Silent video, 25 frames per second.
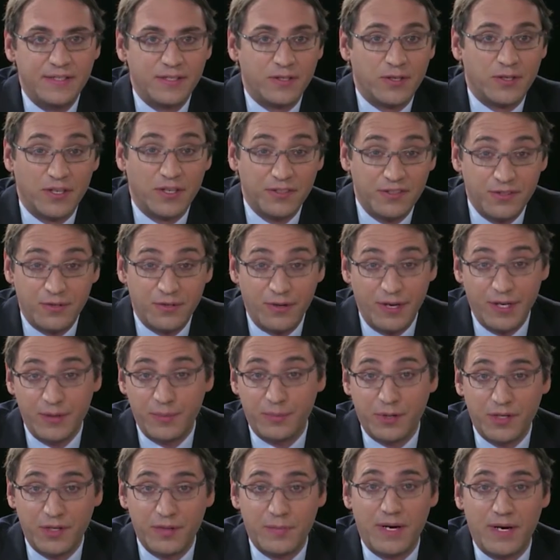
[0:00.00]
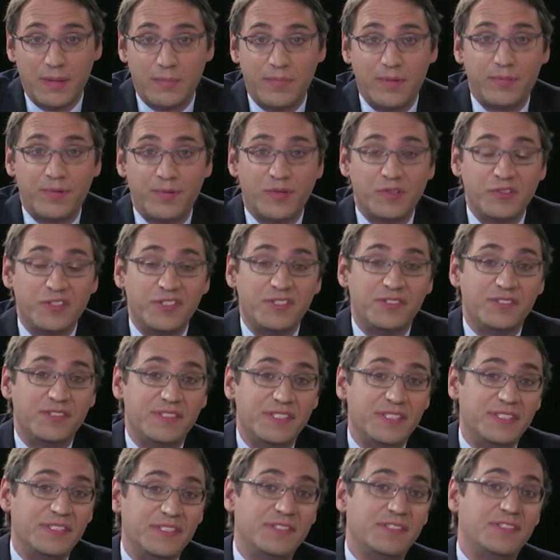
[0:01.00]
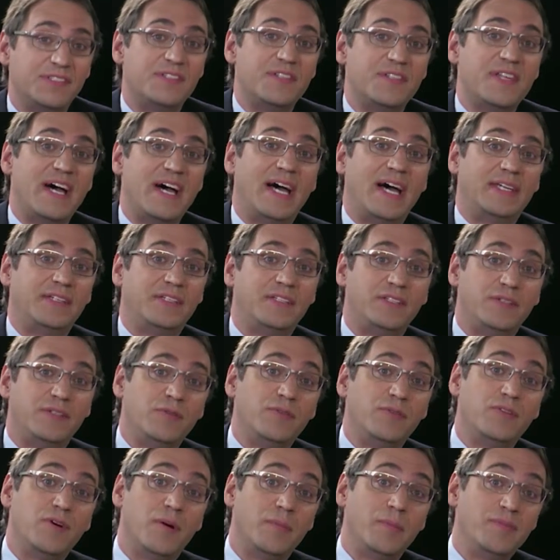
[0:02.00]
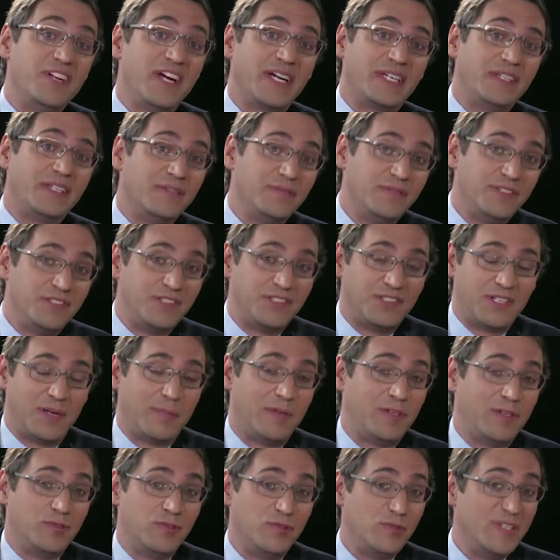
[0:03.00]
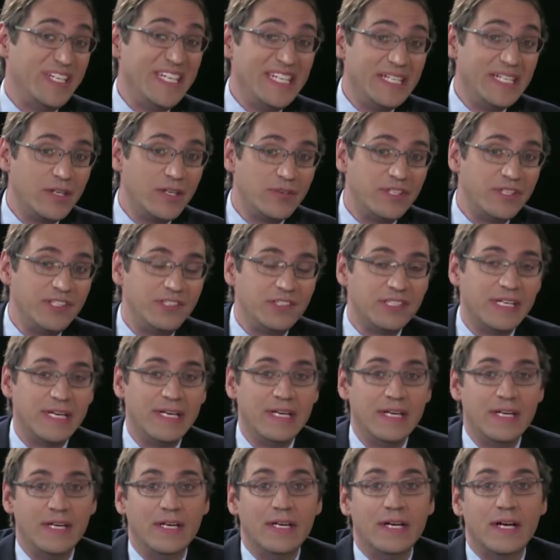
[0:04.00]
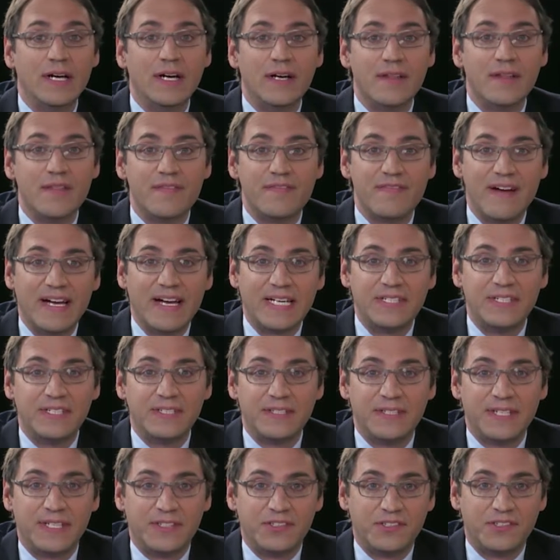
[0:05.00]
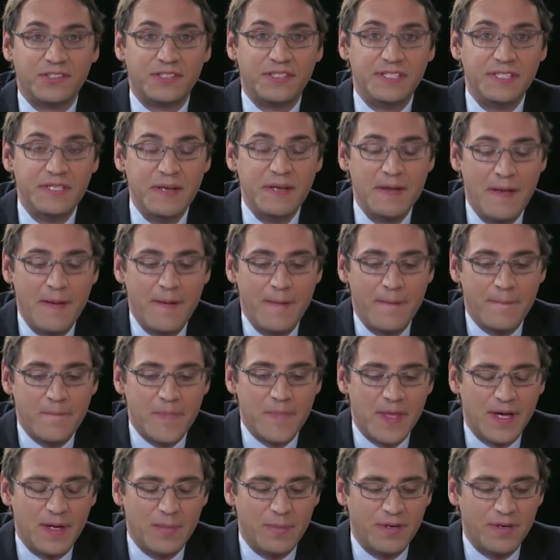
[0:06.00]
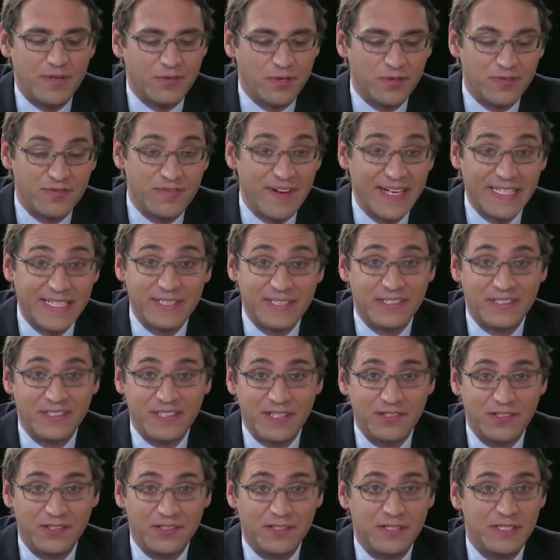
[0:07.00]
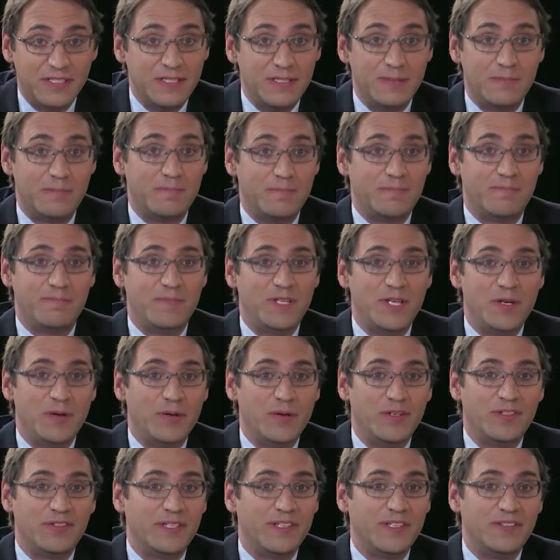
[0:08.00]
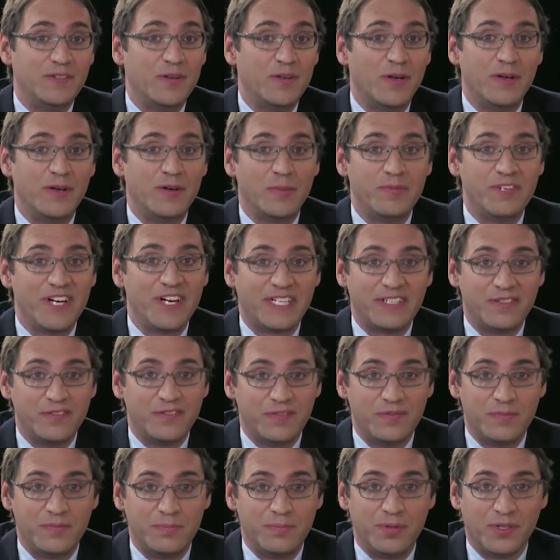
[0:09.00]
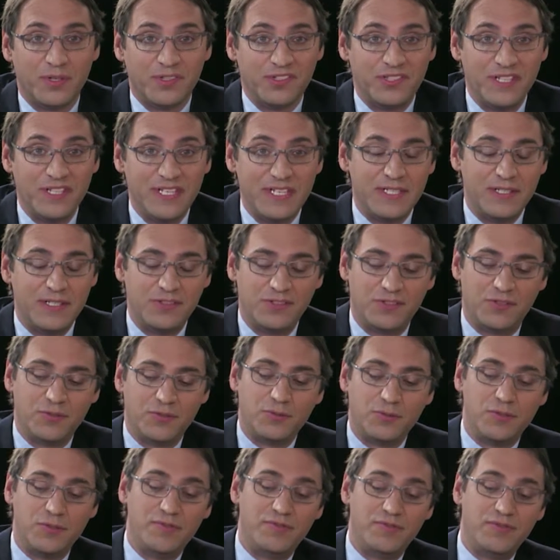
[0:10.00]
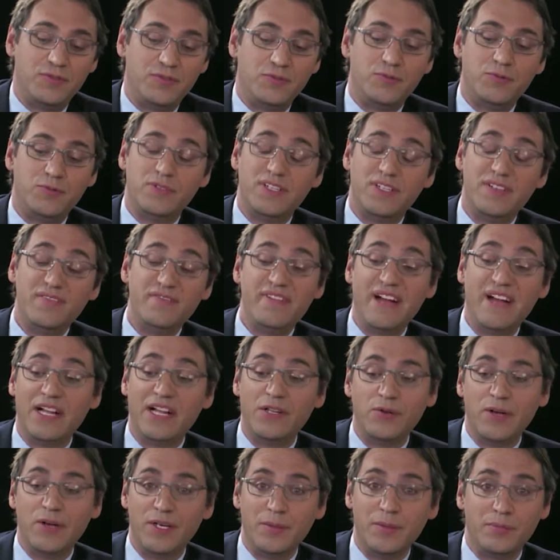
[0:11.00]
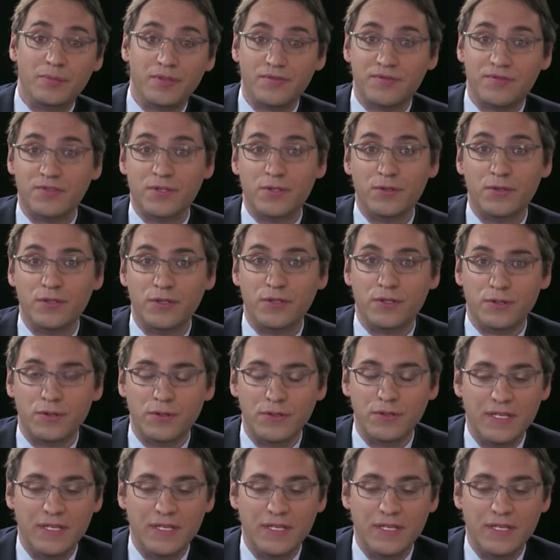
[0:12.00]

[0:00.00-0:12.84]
concentrated bottom-up approaches is that the objective is somehow to increase the factor intensity. But of course, factor intensity is not an objective per se. So if you evaluate a portfolio,